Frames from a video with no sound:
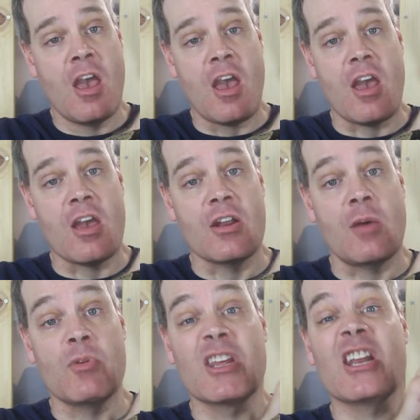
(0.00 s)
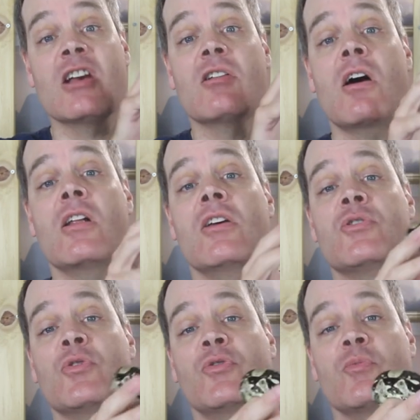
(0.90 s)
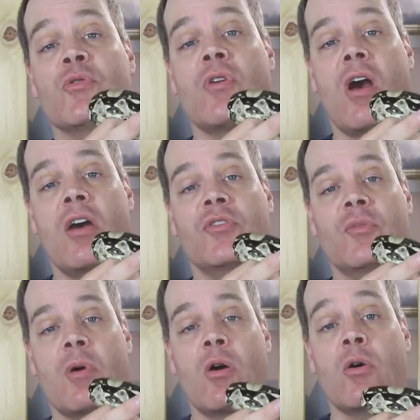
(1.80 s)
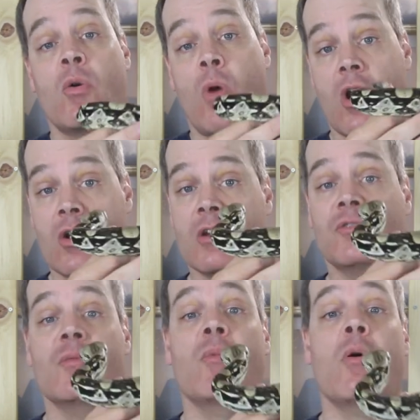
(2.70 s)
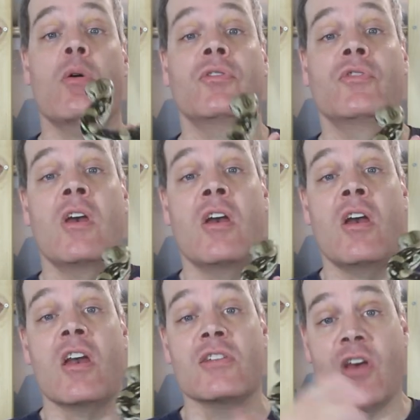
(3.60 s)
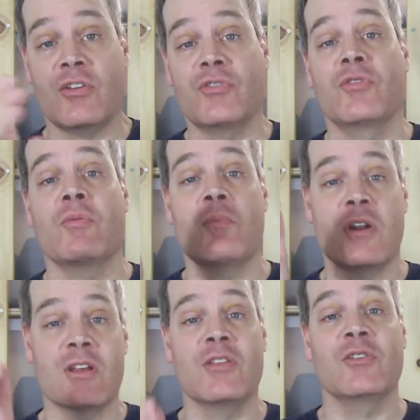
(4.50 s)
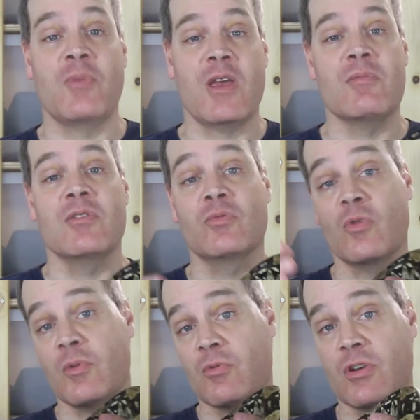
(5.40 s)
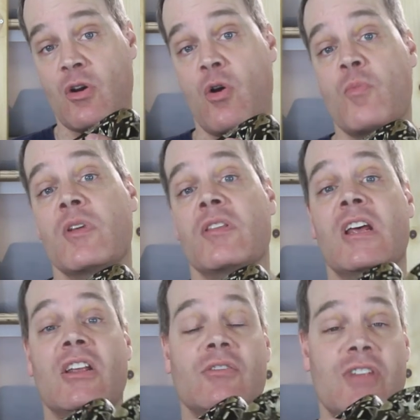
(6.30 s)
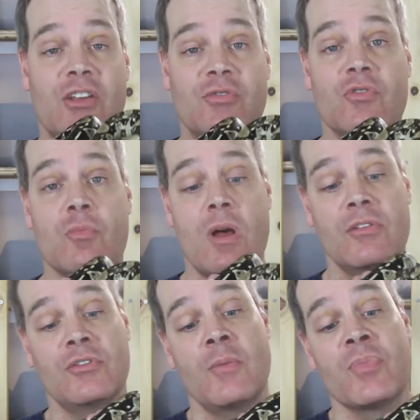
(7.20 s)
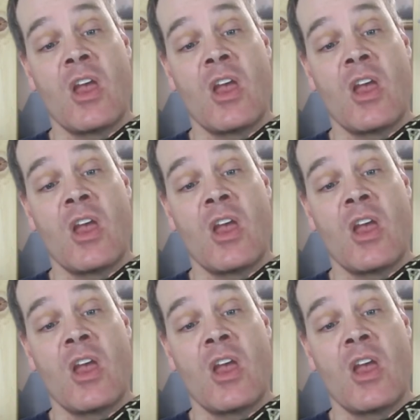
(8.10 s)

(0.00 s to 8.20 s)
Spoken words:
And I've been getting a lot of interest from you guys about acquiring some boas. And yes, many of these babies will be rehomed in the next few months.